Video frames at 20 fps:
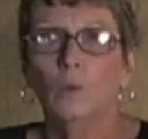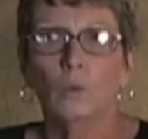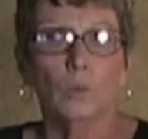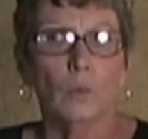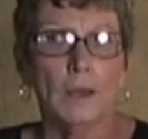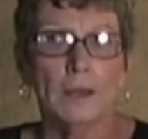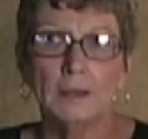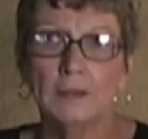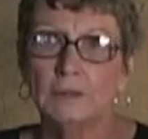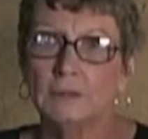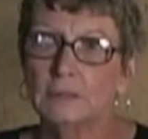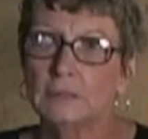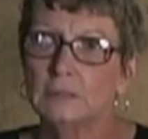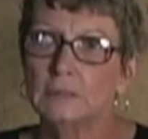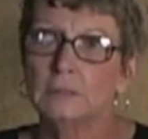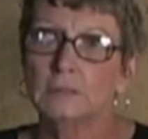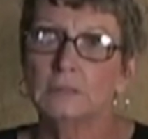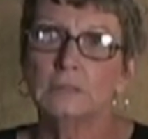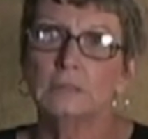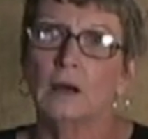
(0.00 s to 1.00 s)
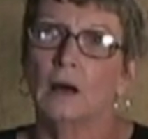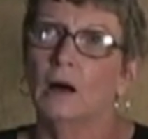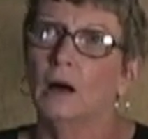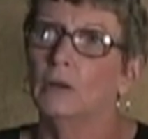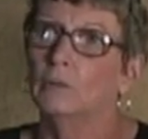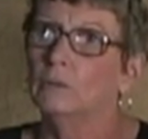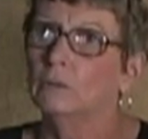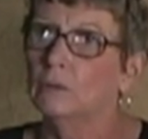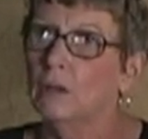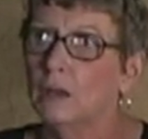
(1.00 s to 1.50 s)
raisins,
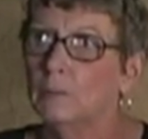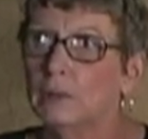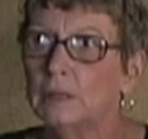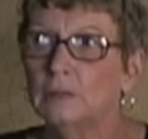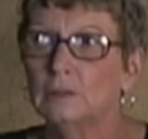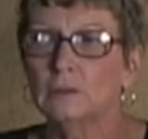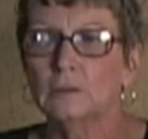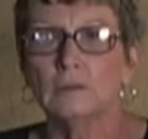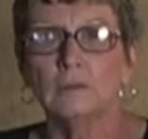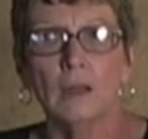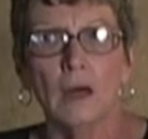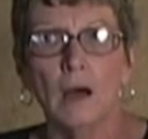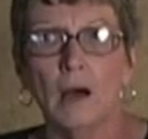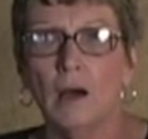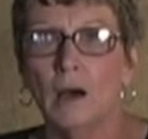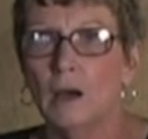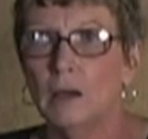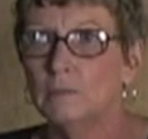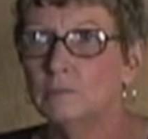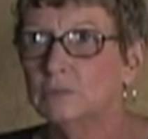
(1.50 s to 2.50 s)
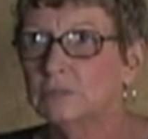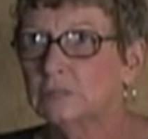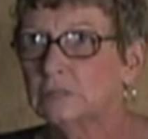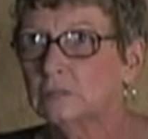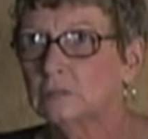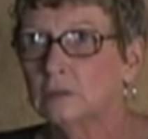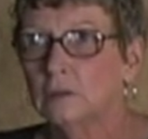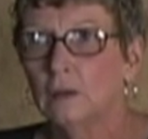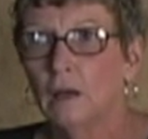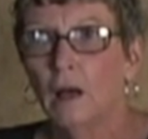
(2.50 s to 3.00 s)
lemons,
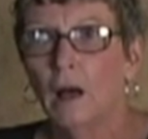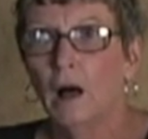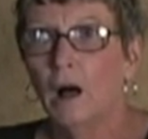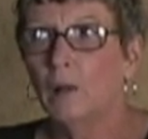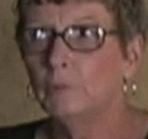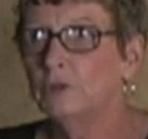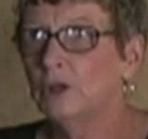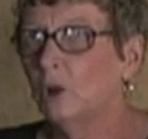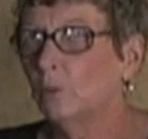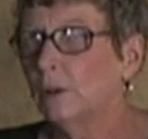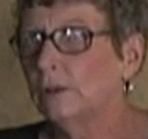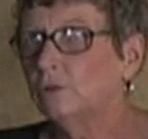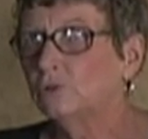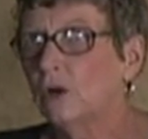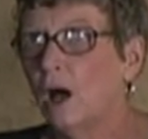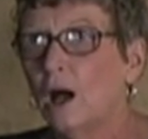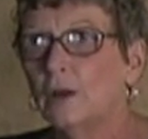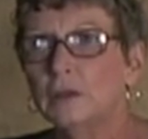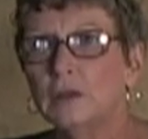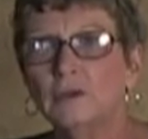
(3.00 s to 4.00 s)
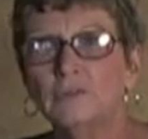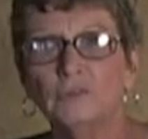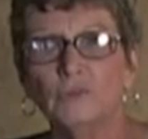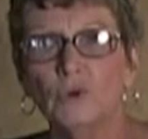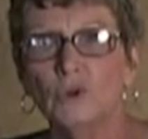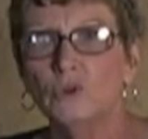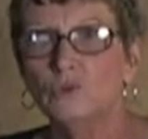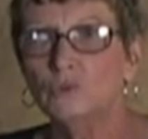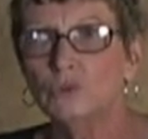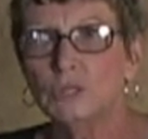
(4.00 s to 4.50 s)
limes, exotic
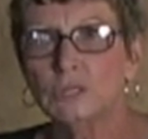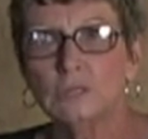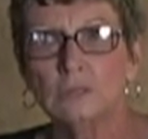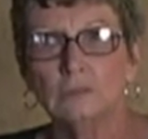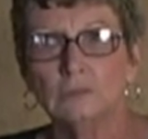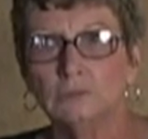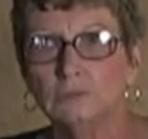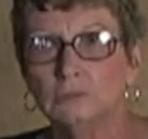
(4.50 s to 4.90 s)
fruits,